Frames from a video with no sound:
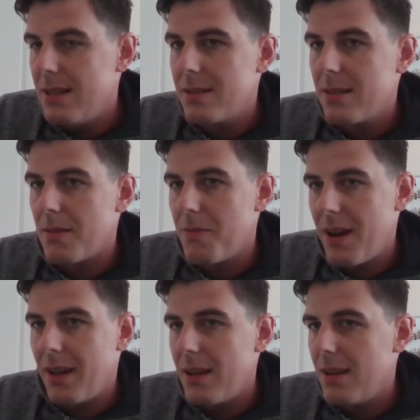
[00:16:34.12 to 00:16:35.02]
eastern
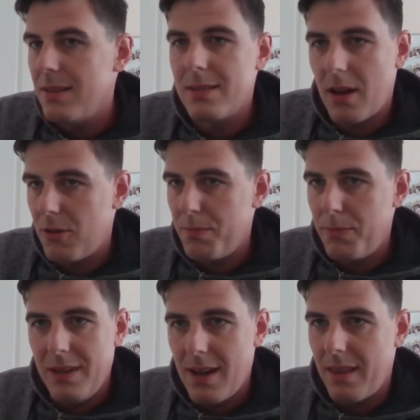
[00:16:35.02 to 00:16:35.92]
wing, it cannot
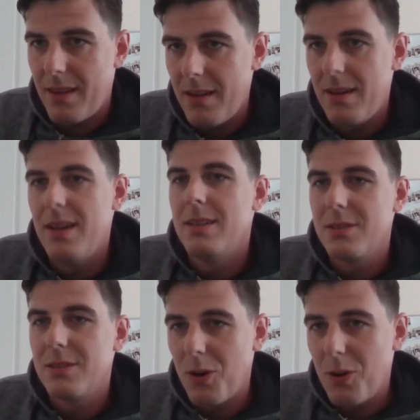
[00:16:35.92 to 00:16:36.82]
be done.
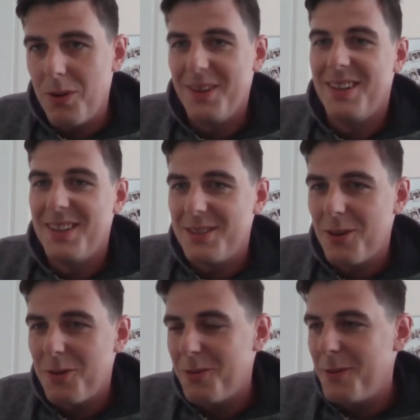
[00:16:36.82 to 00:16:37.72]
So
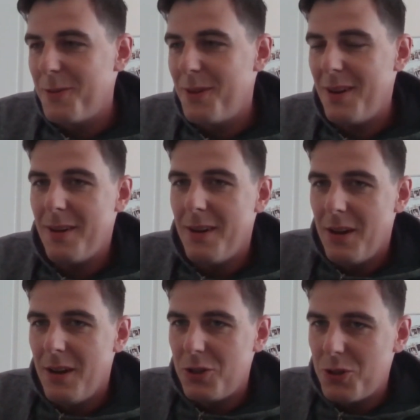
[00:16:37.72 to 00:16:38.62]
we
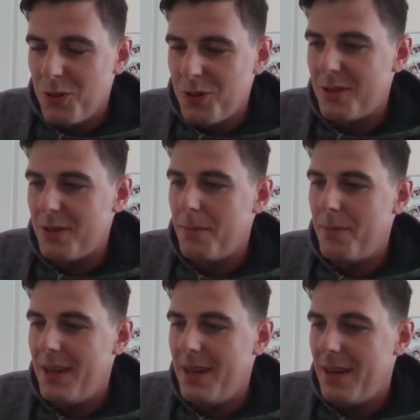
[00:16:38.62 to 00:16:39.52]
should
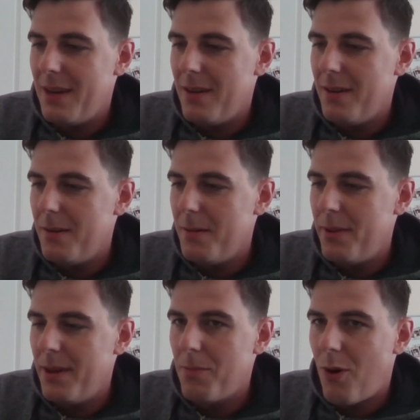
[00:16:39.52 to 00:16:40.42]
be
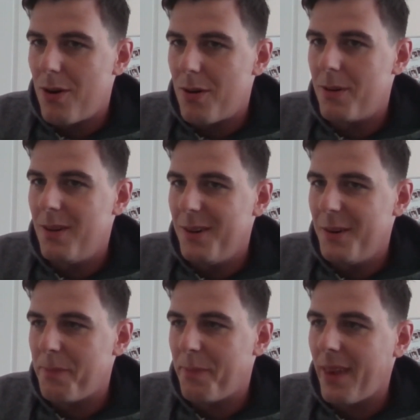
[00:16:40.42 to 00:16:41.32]
more
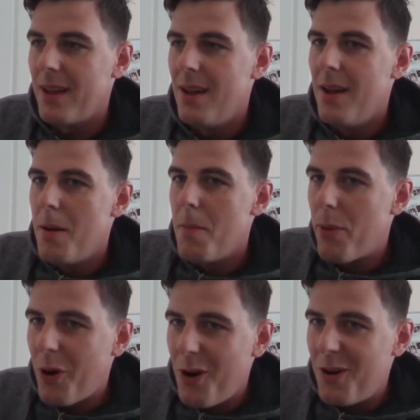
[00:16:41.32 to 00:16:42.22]

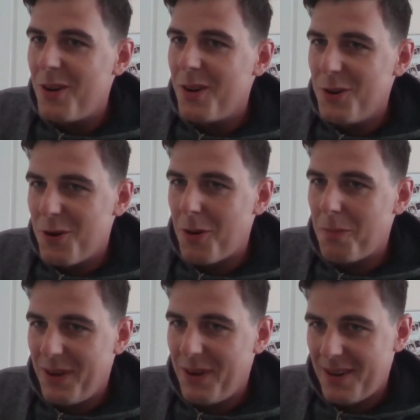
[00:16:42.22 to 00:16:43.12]

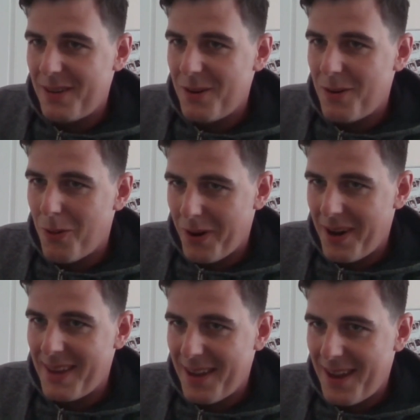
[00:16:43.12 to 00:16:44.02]
pro-European
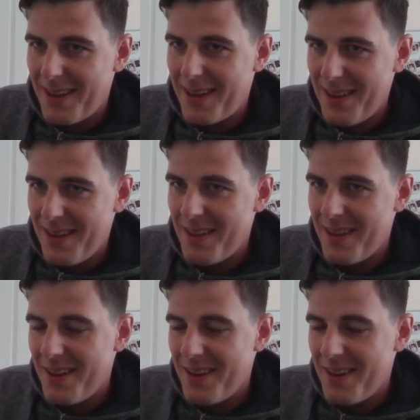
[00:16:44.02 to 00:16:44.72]
orientated,